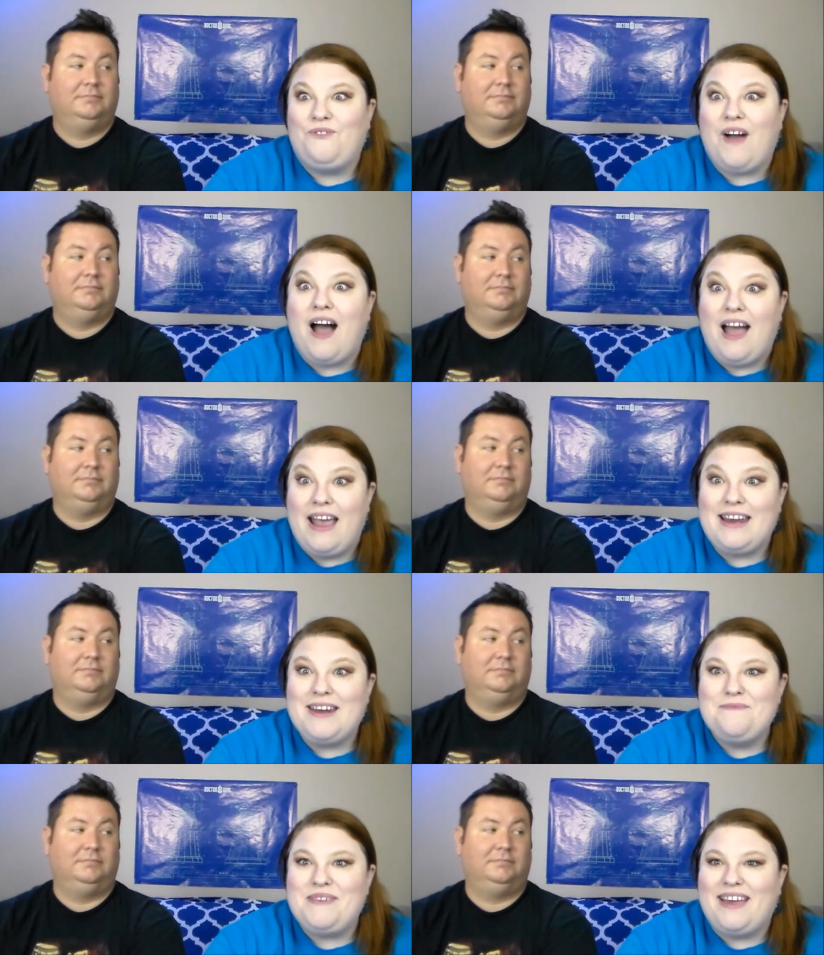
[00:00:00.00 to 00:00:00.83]

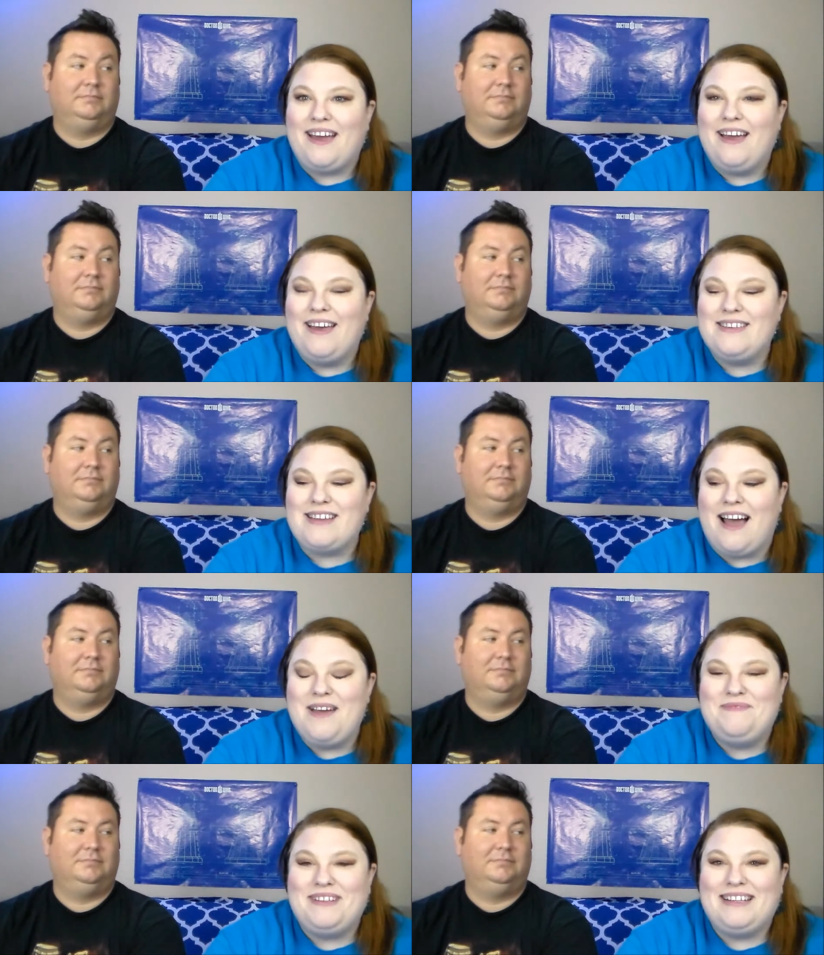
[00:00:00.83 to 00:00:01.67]
Speaker 1: fine because
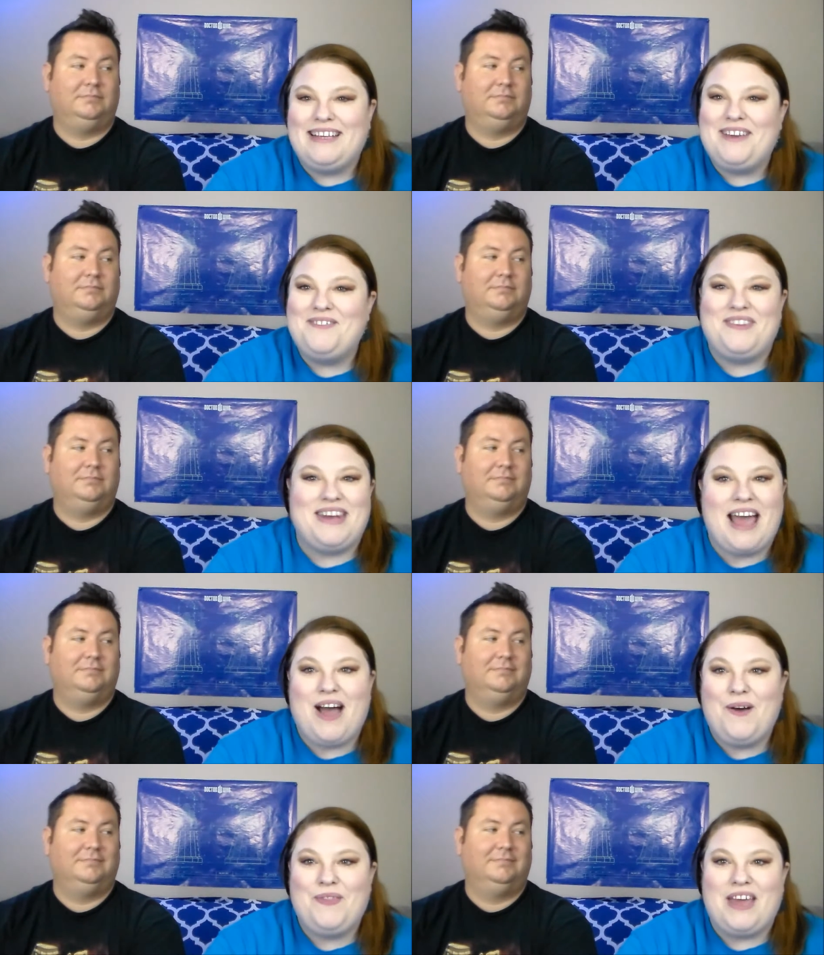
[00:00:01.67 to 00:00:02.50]
I believe
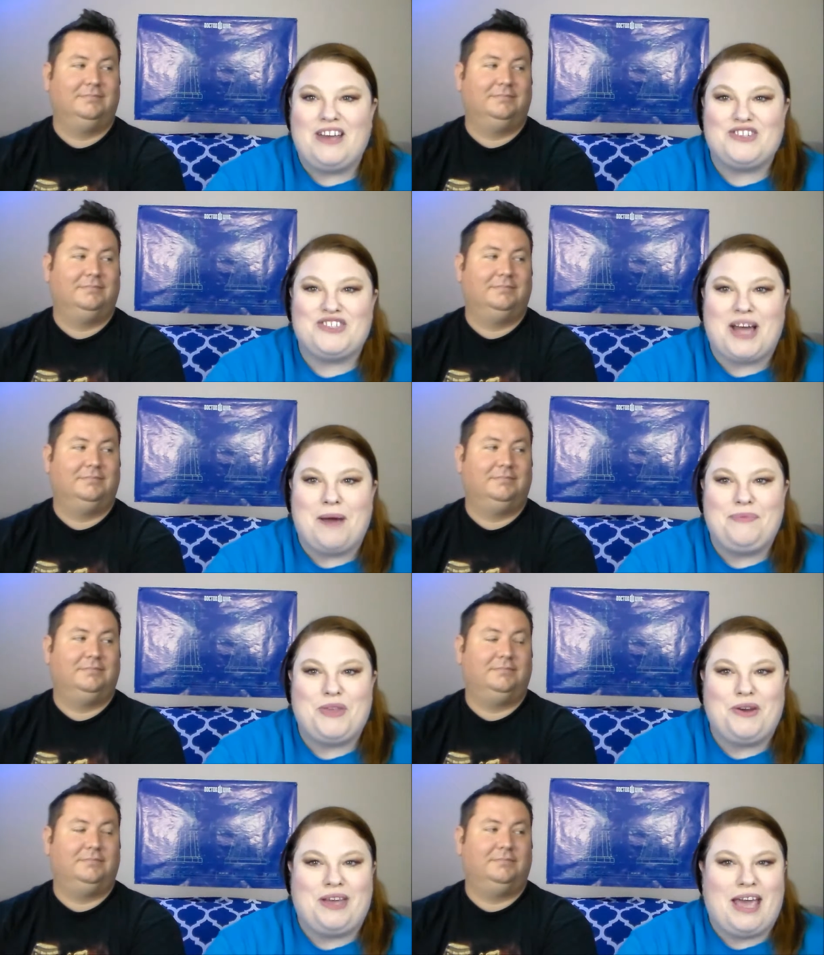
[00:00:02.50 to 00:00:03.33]
now they just
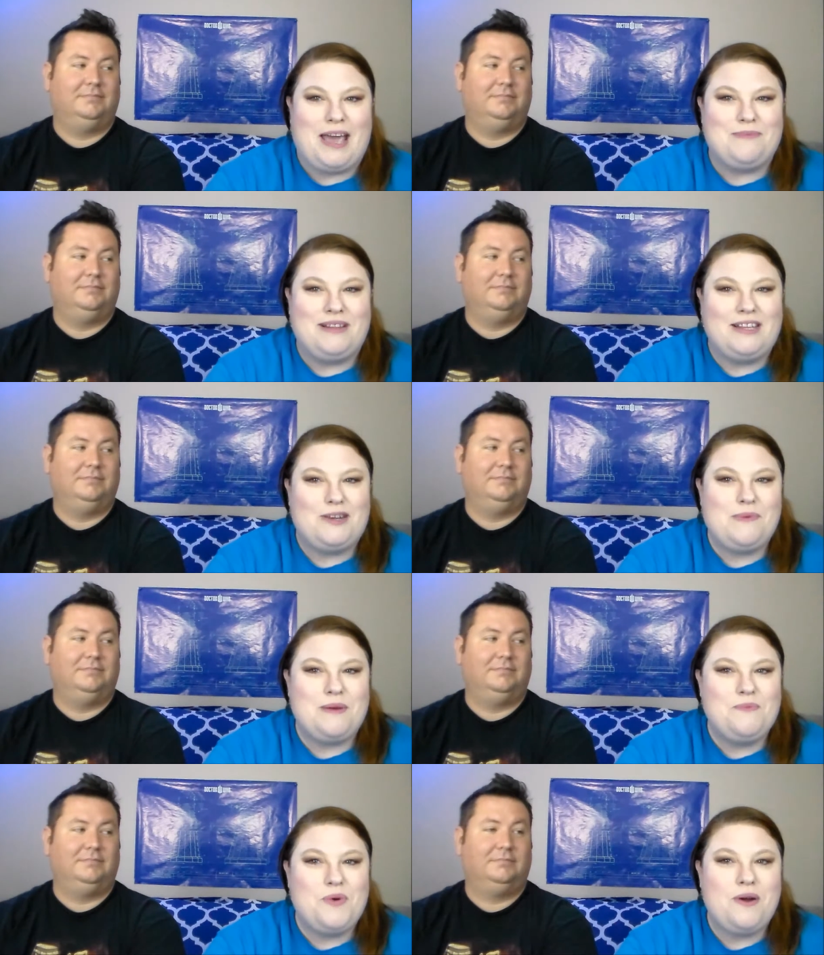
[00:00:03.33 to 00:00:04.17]
up their game a little
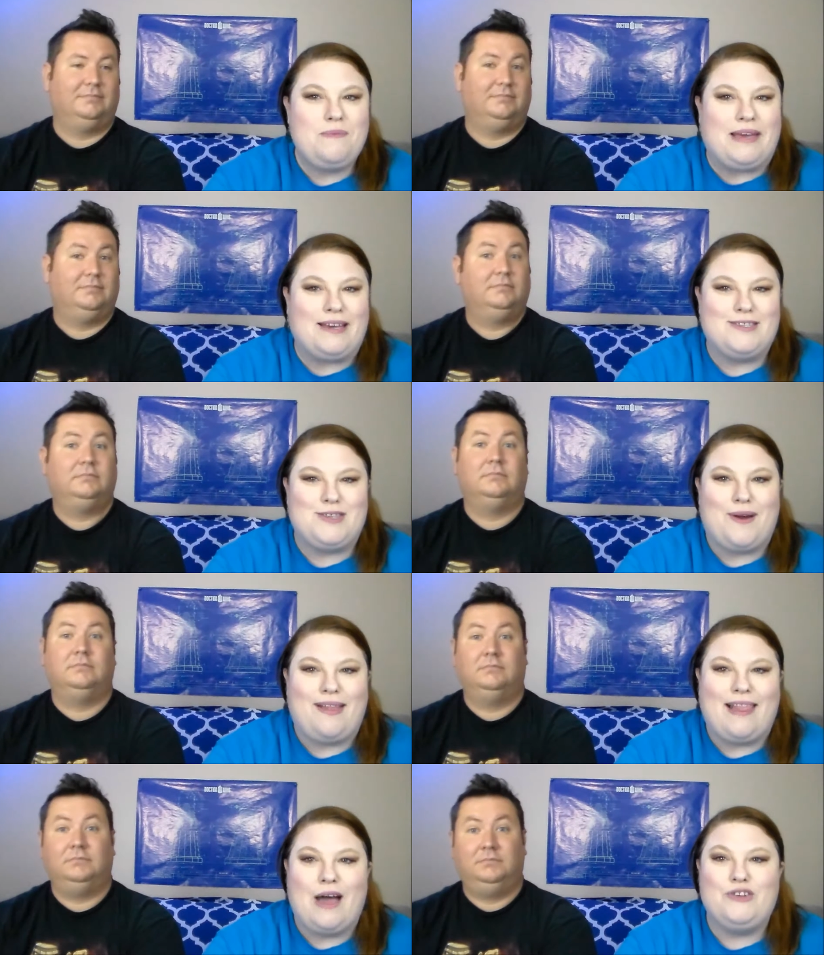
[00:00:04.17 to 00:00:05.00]
bit more because
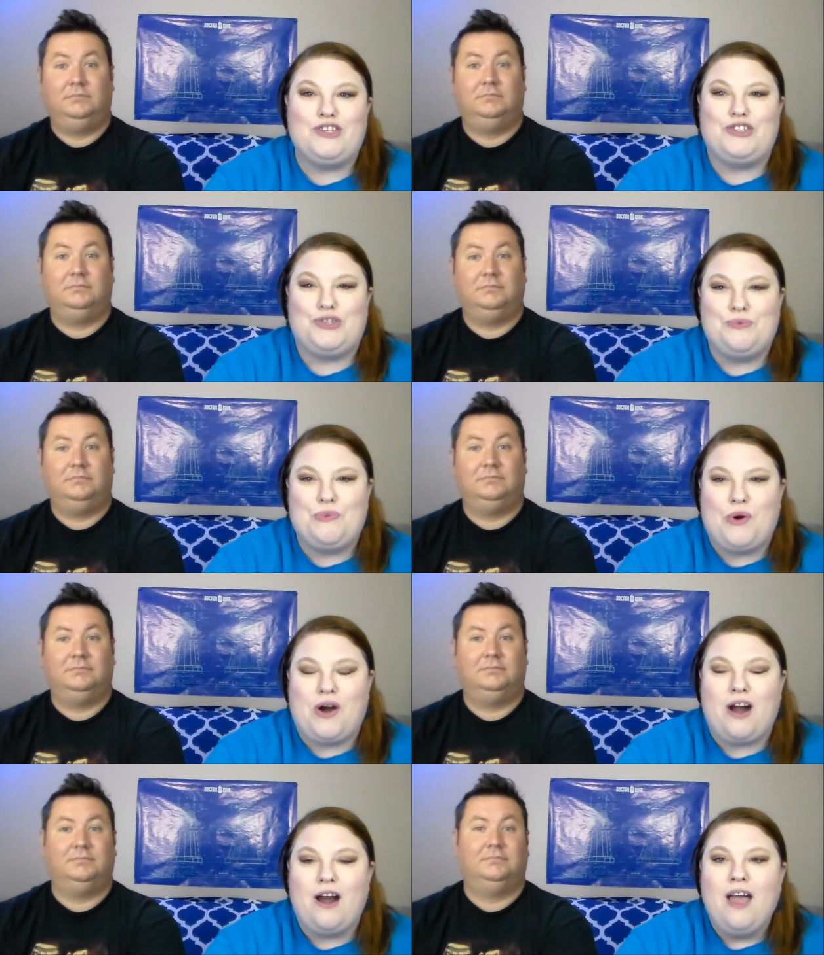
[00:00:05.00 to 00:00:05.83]
they're allowed to do
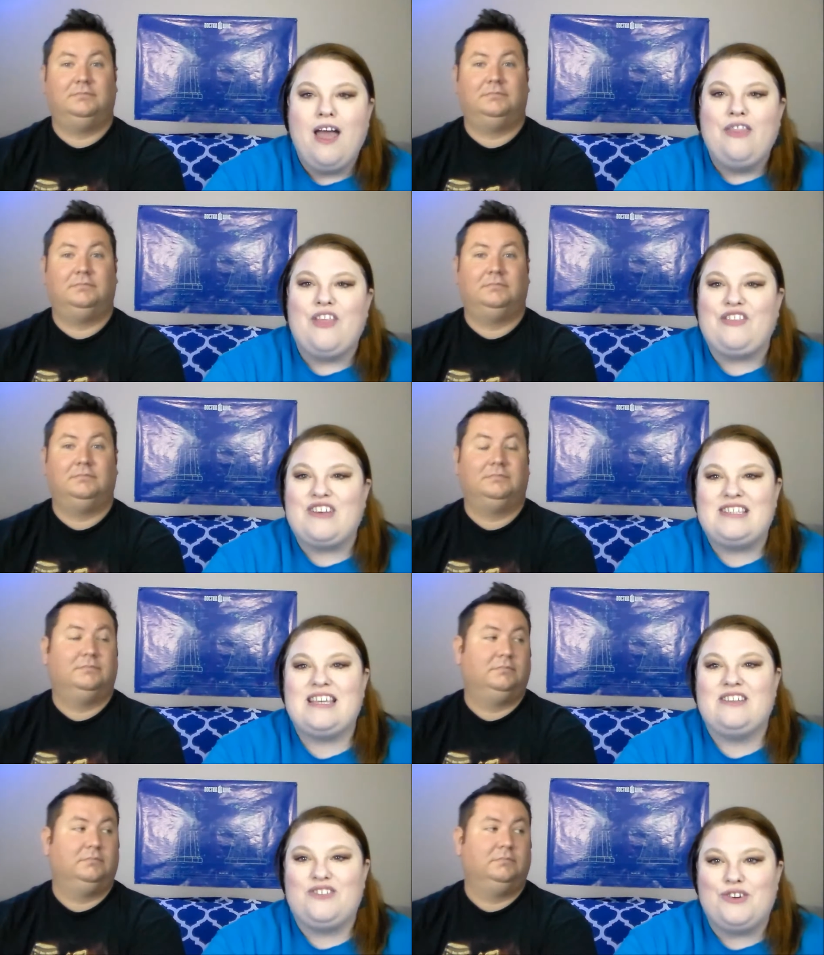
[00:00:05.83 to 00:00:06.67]
more that the
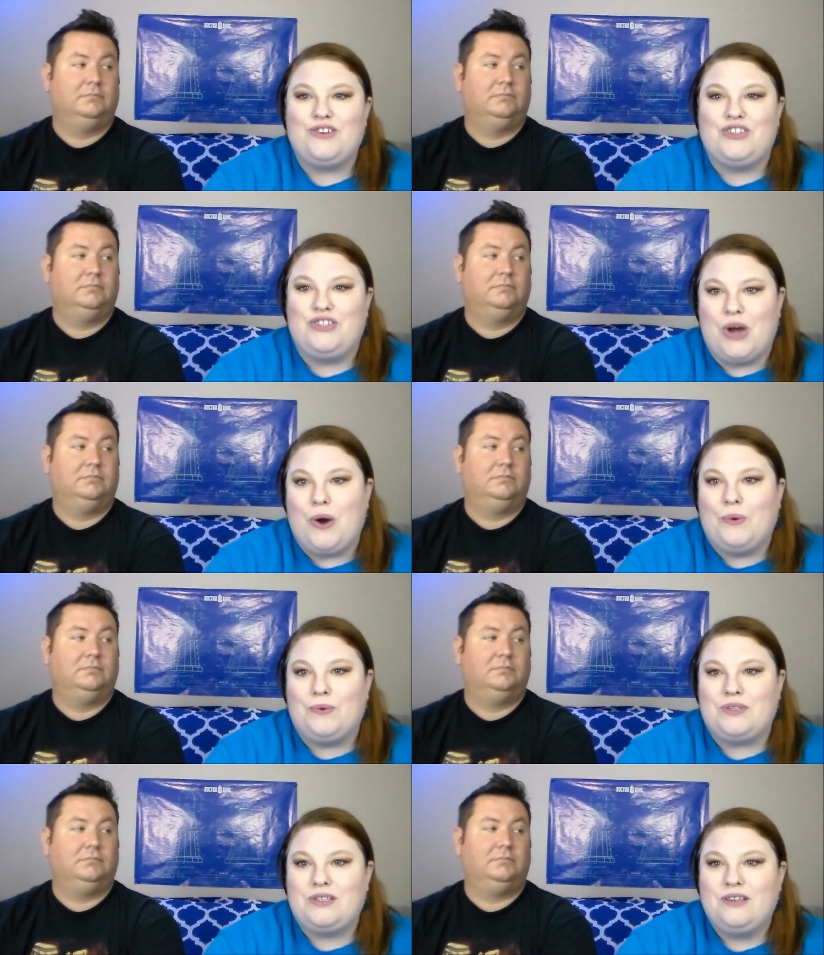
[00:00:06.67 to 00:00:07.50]
censors
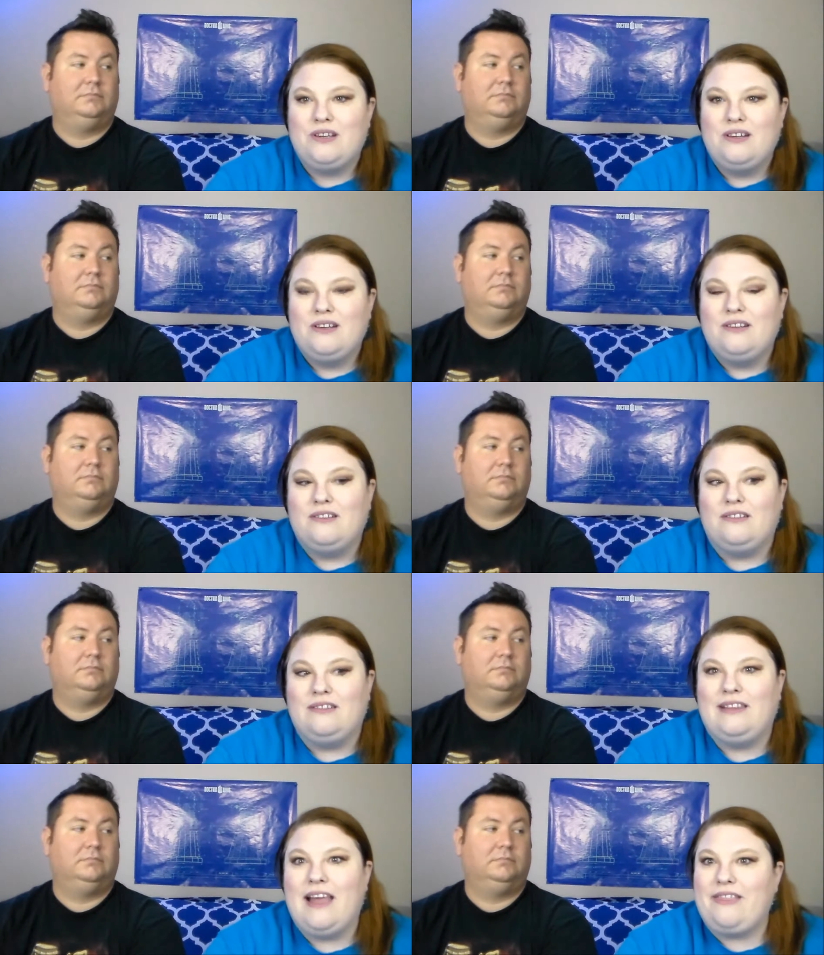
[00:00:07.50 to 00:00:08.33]
don't
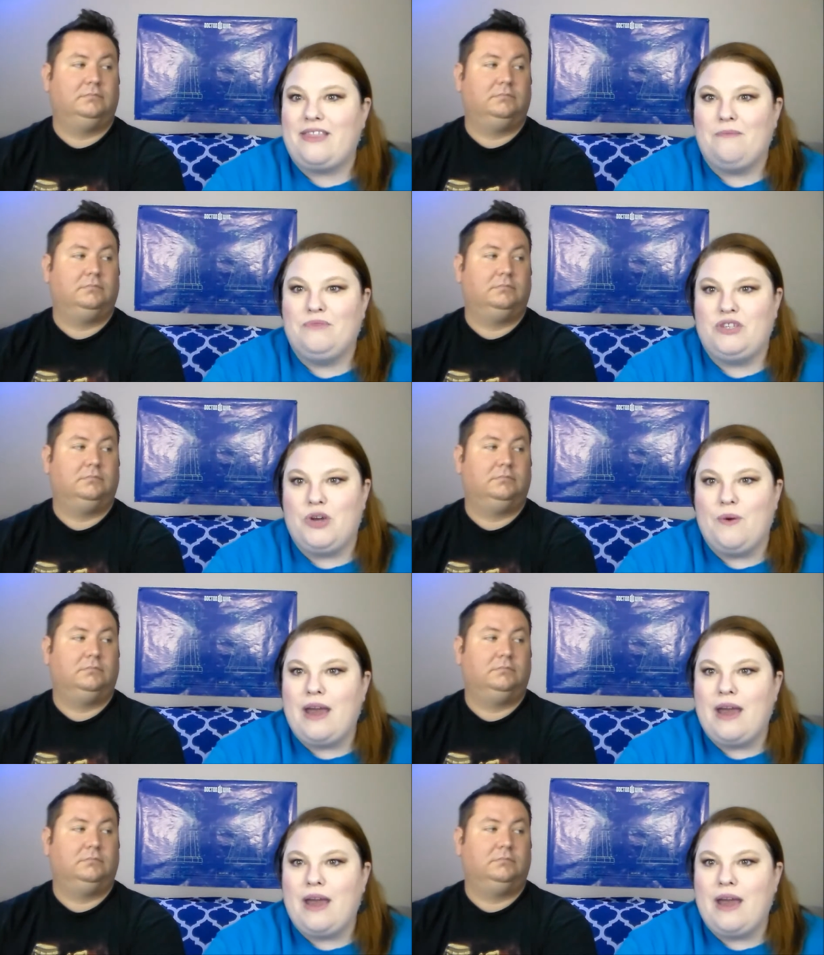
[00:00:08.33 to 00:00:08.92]
let them do.